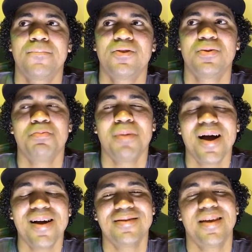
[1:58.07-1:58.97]

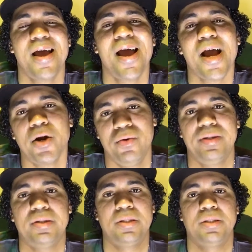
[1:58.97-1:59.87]
Tobias
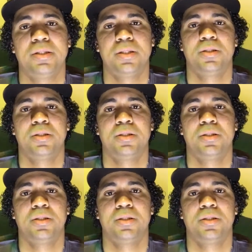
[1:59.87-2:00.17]
Harris